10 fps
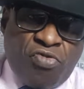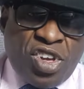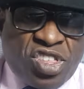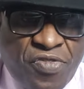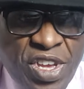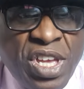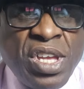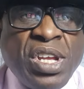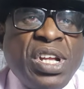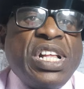rest of it,
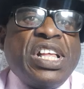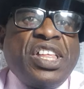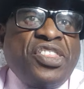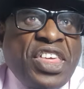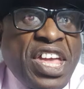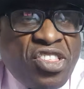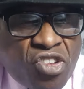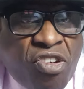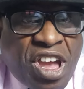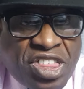then
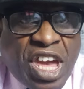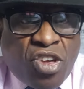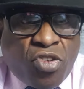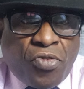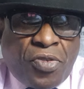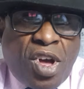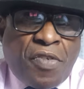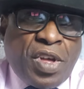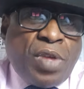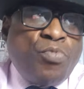crash as your
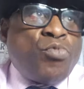father,